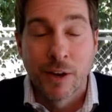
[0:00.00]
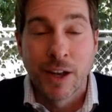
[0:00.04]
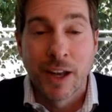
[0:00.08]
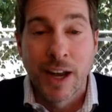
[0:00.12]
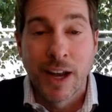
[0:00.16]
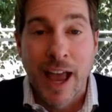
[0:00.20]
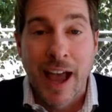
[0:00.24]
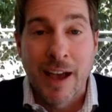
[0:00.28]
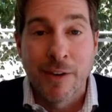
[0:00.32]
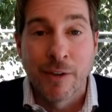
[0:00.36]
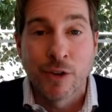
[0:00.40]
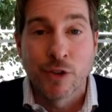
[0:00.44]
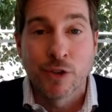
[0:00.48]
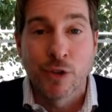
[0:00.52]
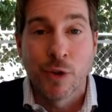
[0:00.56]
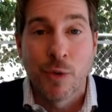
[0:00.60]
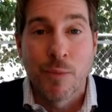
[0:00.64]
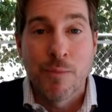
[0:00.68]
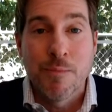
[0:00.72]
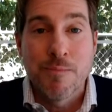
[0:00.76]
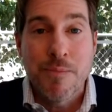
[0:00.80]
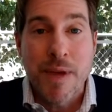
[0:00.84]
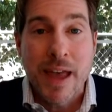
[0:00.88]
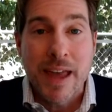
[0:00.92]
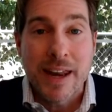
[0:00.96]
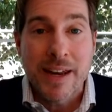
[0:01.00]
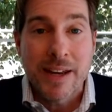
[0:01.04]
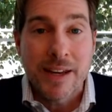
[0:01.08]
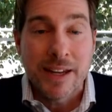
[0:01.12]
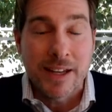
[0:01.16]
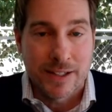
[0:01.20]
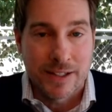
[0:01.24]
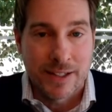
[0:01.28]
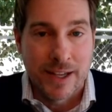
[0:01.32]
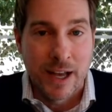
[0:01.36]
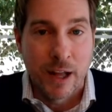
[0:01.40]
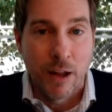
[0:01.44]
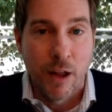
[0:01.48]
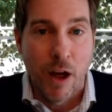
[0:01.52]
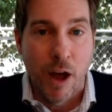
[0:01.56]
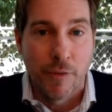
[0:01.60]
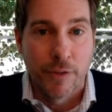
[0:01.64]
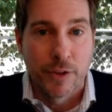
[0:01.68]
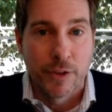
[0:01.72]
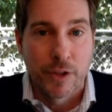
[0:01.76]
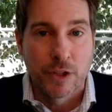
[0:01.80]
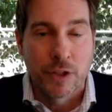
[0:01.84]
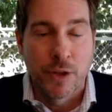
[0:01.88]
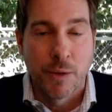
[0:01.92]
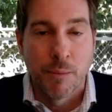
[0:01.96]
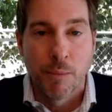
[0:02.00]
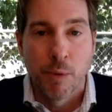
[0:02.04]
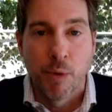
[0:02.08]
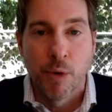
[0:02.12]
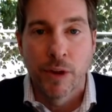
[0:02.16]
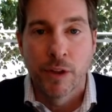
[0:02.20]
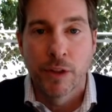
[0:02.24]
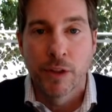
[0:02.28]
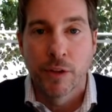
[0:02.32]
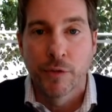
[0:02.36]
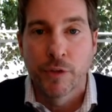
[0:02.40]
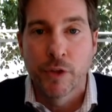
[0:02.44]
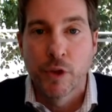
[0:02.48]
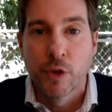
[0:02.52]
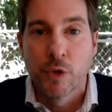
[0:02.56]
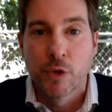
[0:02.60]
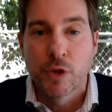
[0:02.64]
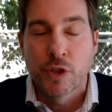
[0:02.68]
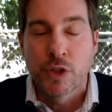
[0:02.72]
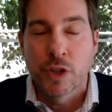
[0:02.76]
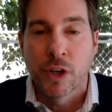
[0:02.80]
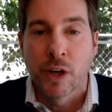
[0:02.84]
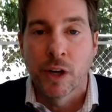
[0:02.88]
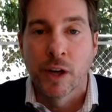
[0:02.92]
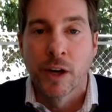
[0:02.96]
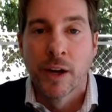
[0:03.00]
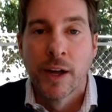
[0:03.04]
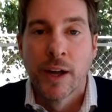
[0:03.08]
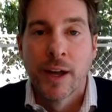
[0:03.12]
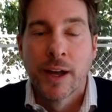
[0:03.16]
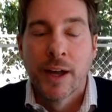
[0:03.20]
could have a tremendous sell off at some point in the future.